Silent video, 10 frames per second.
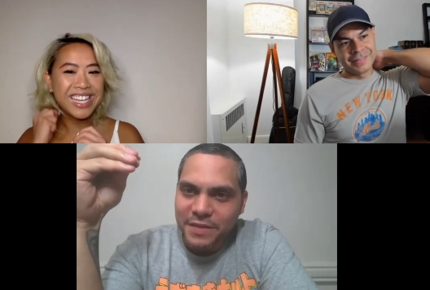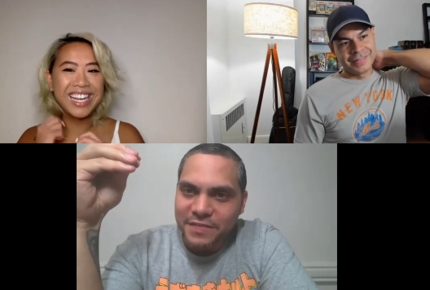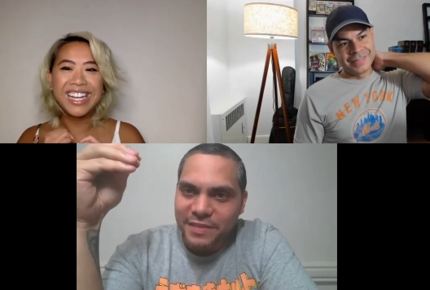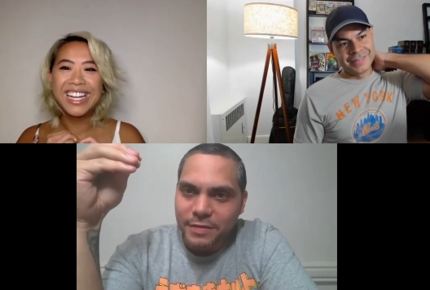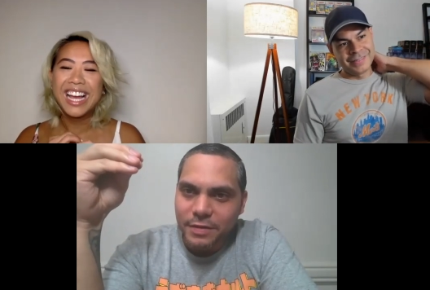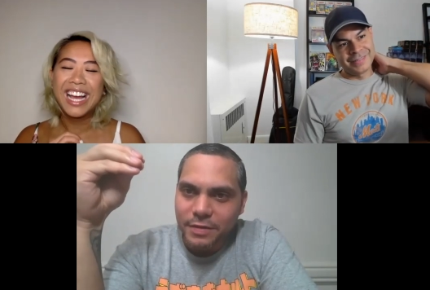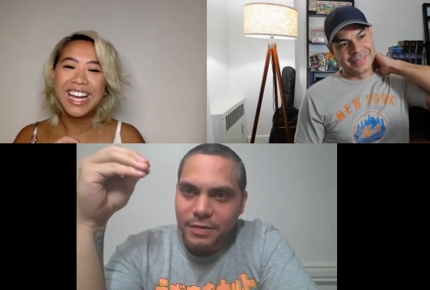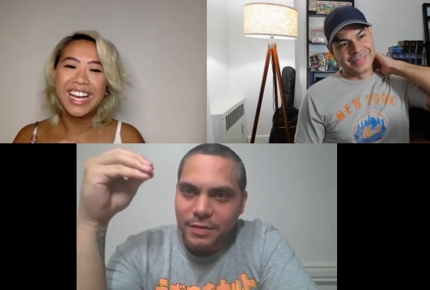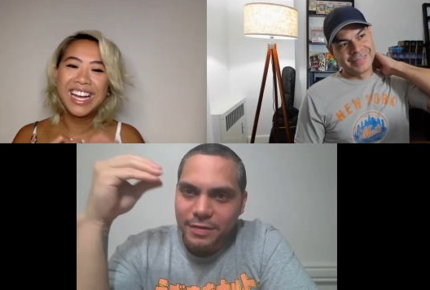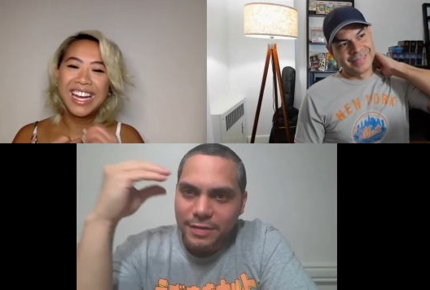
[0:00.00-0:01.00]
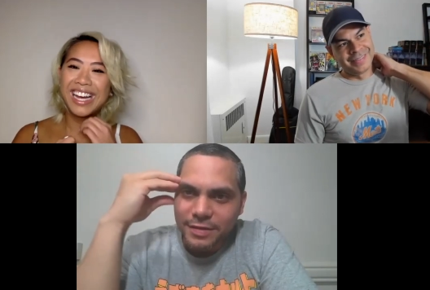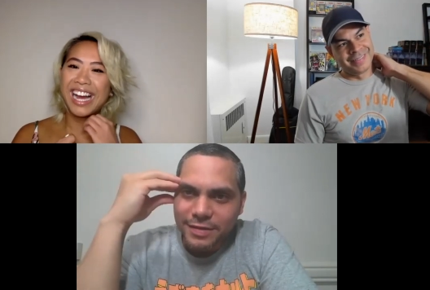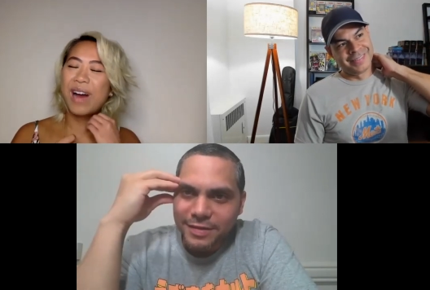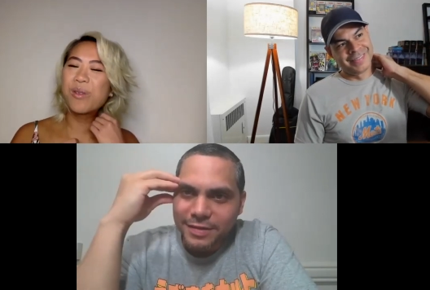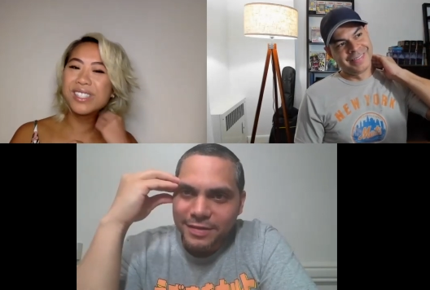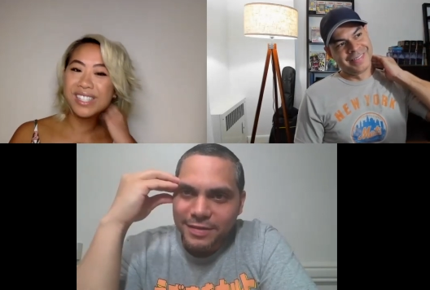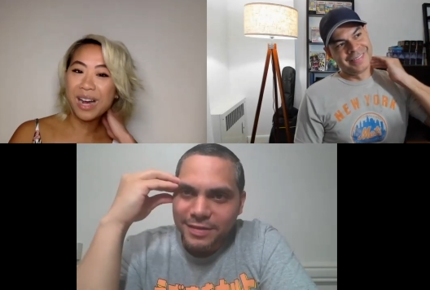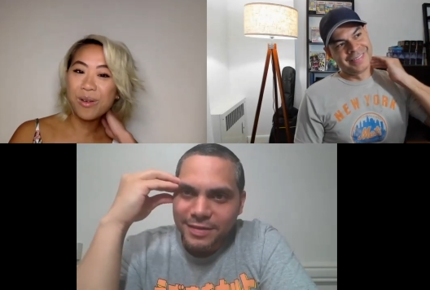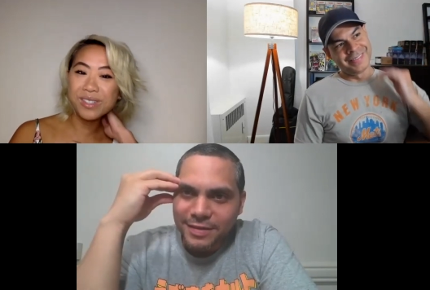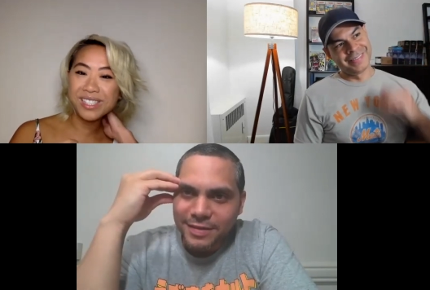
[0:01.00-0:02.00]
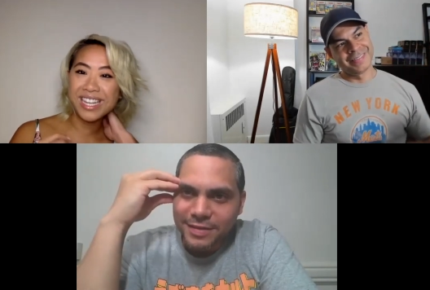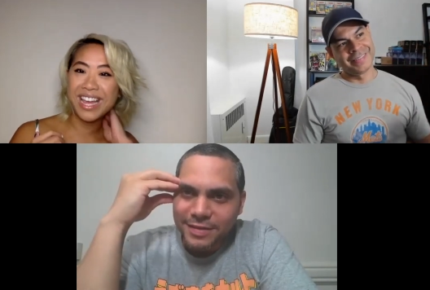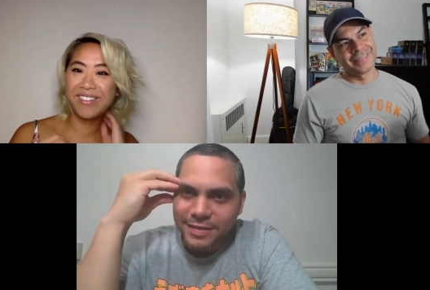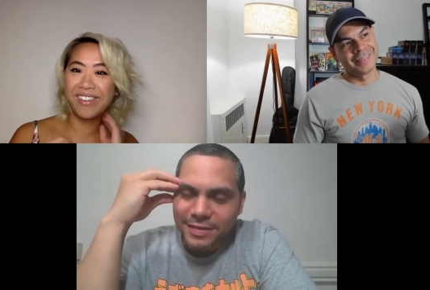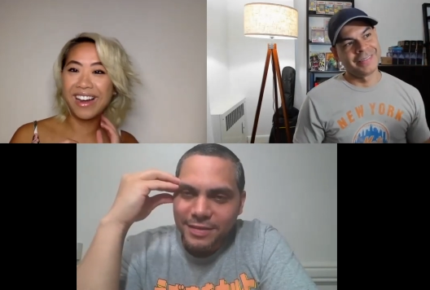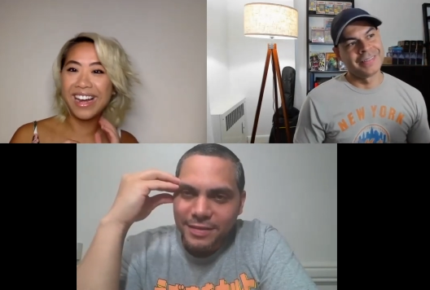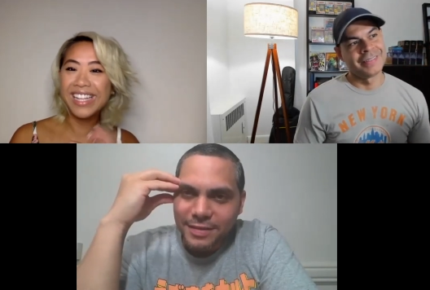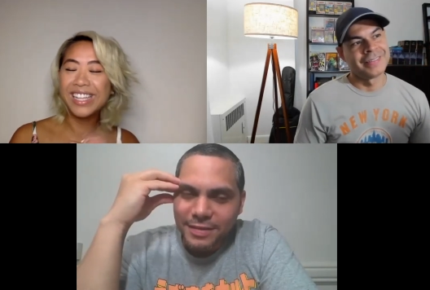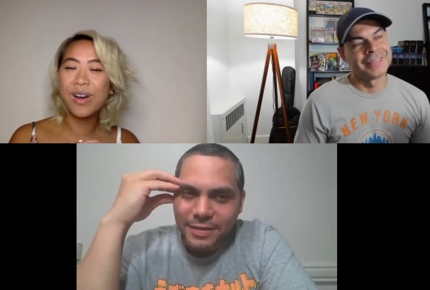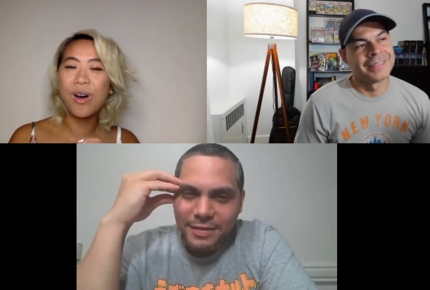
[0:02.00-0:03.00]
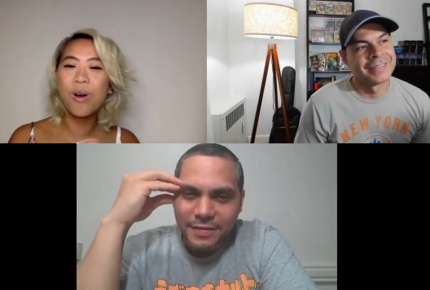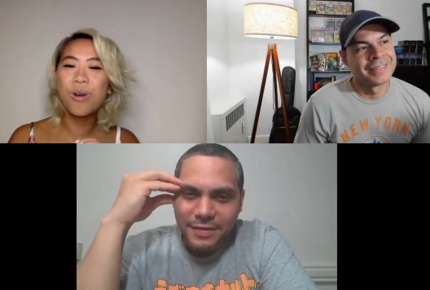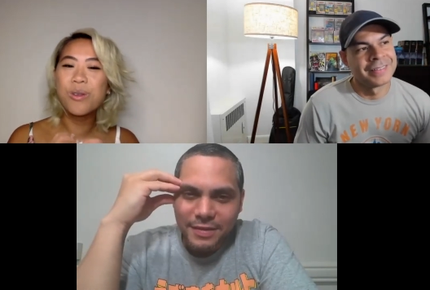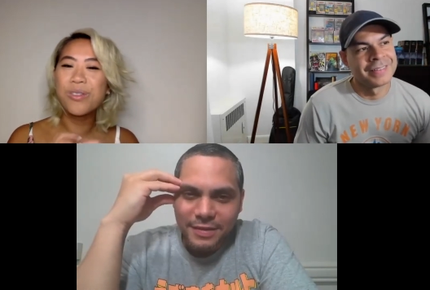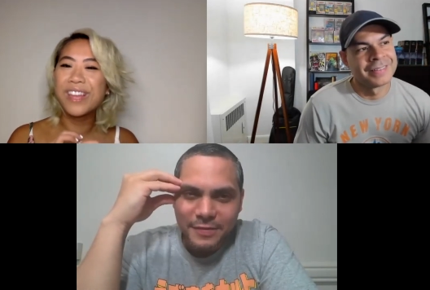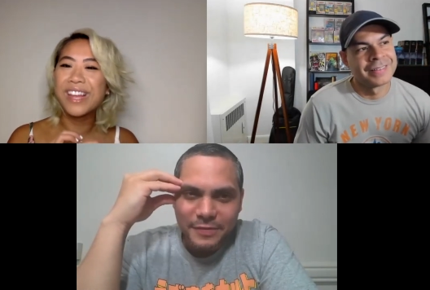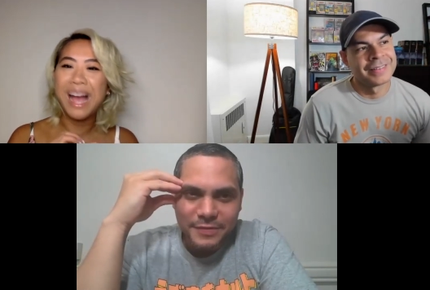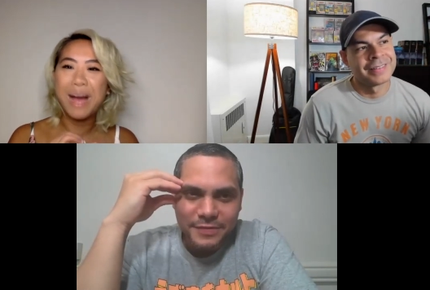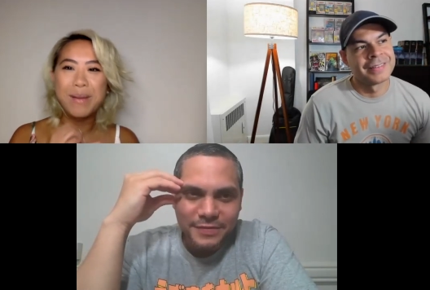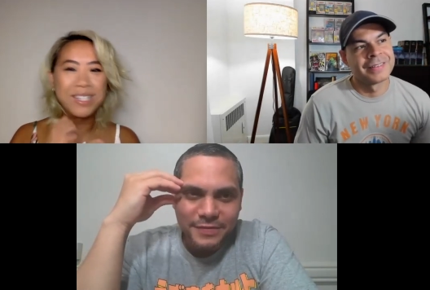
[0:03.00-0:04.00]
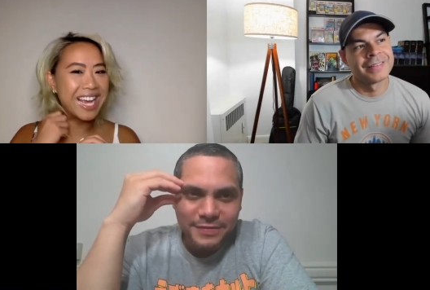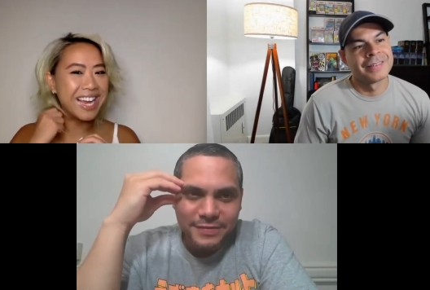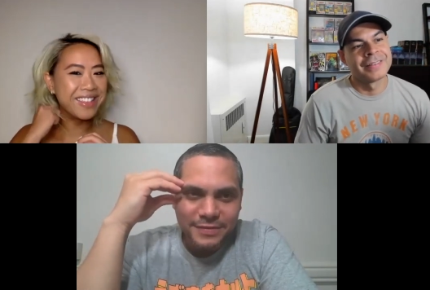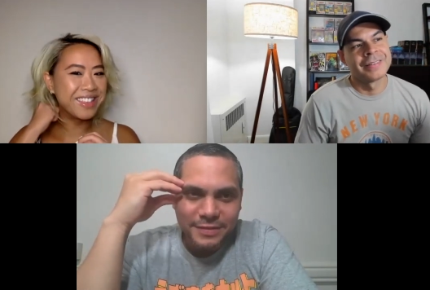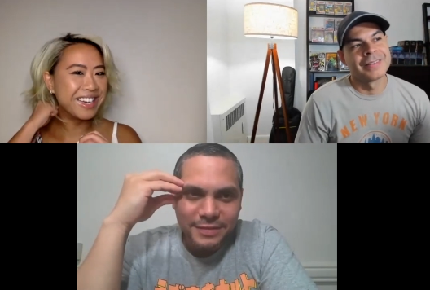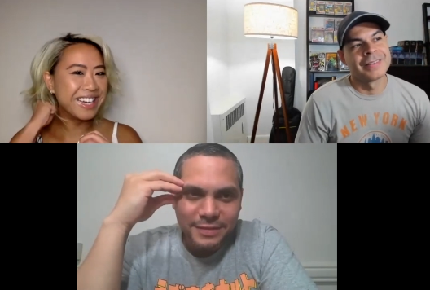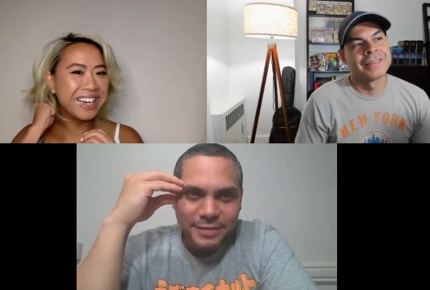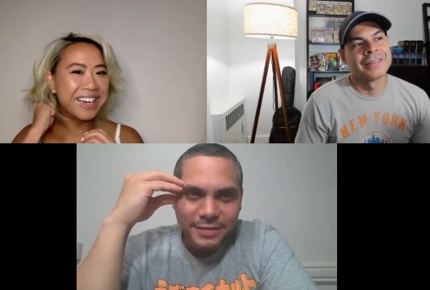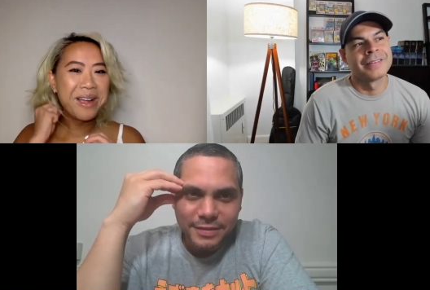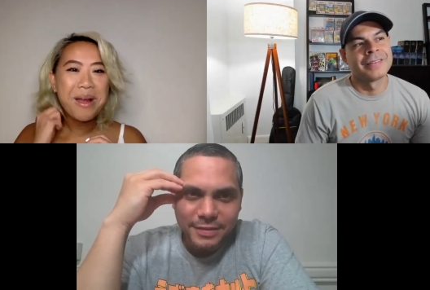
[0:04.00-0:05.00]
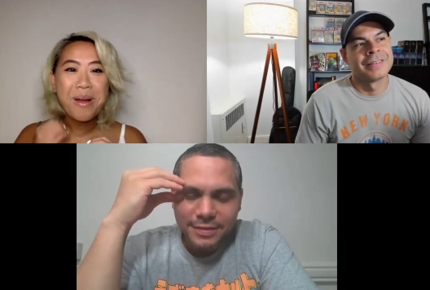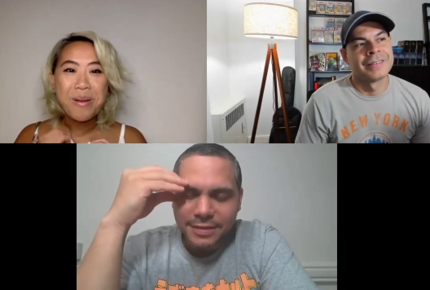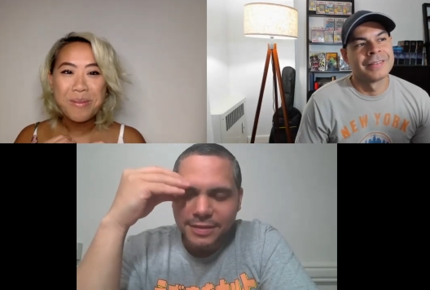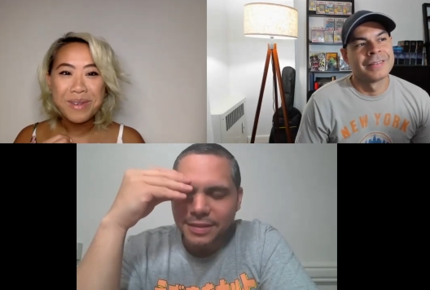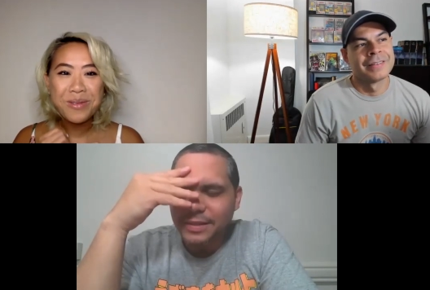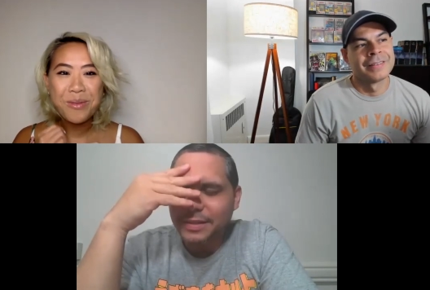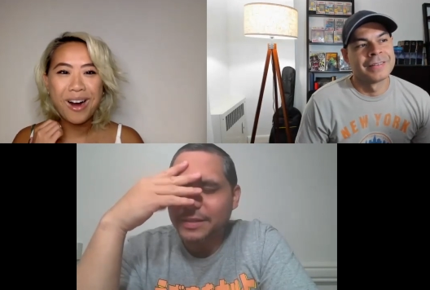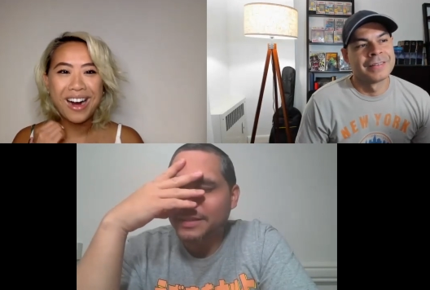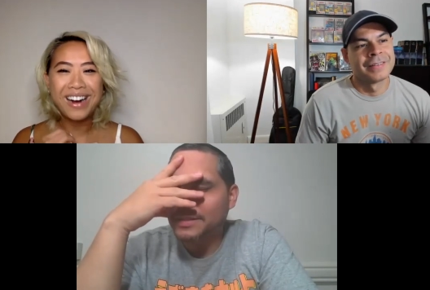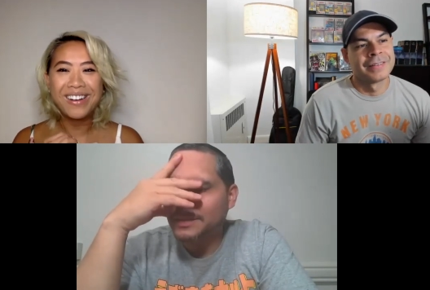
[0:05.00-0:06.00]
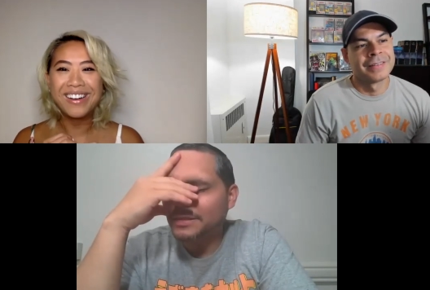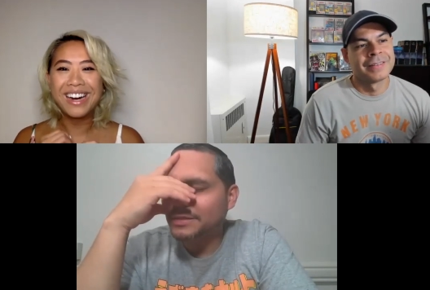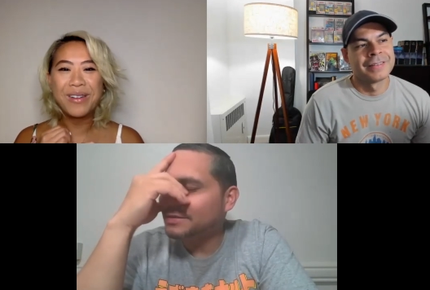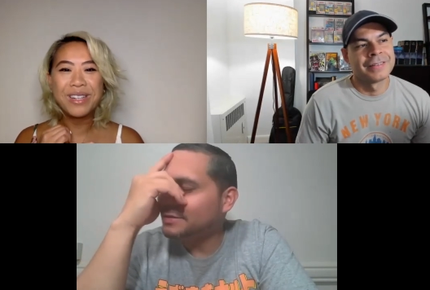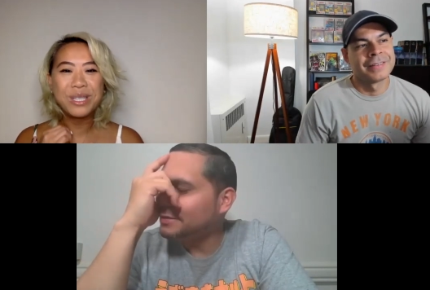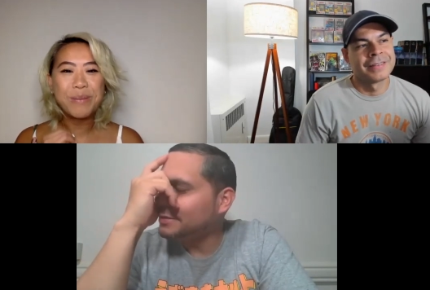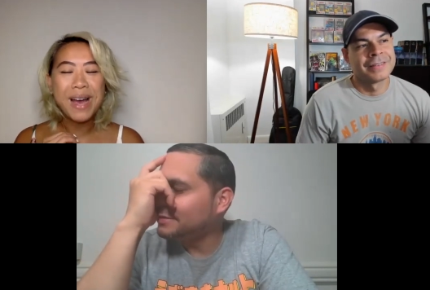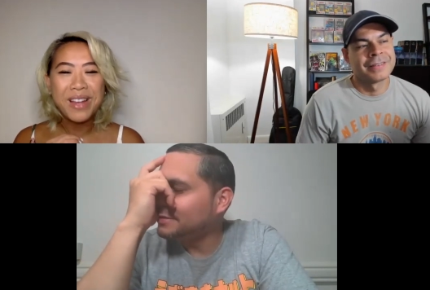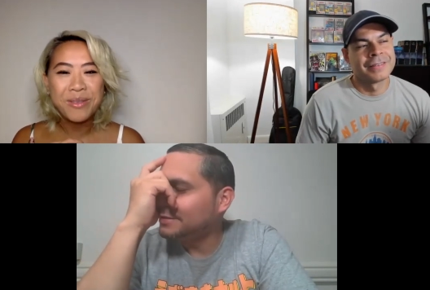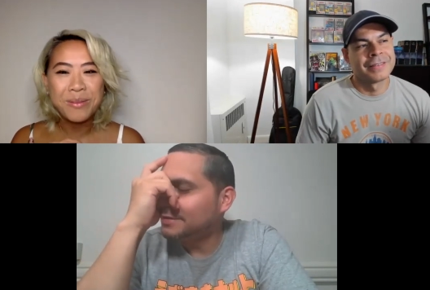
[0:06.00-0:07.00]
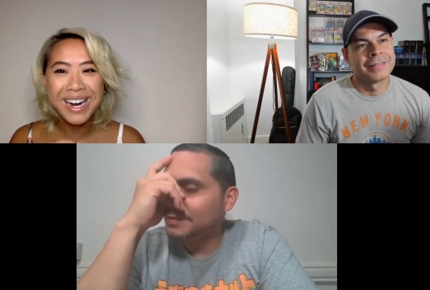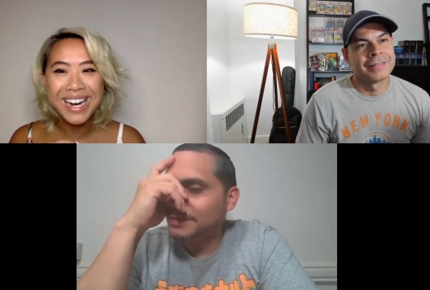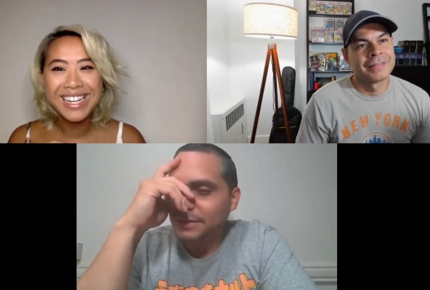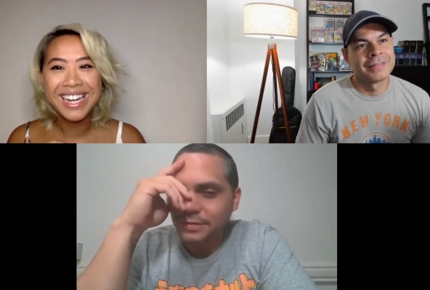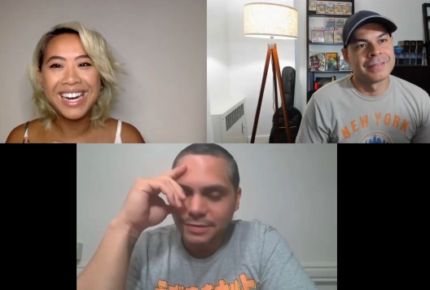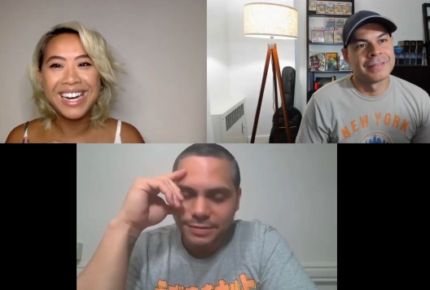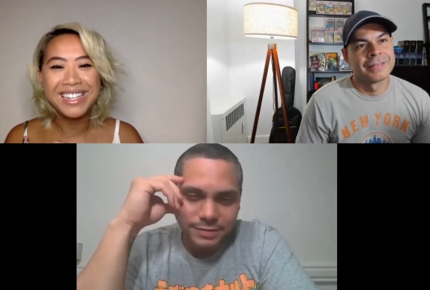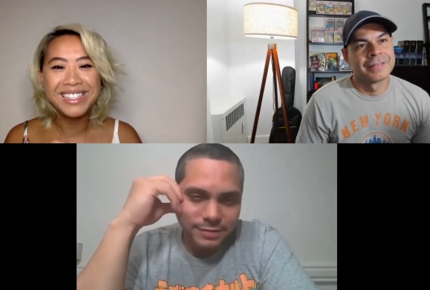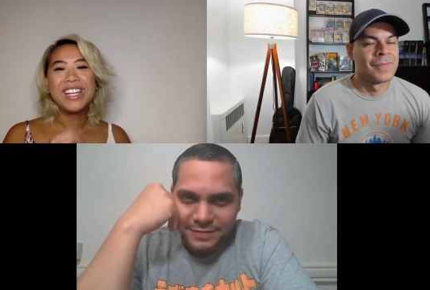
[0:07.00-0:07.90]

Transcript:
Speaker 1: minutes in.
Speaker 2: I was I was there, right? The whole thing happened to Anthony. Meanwhile, I went to pay for my card.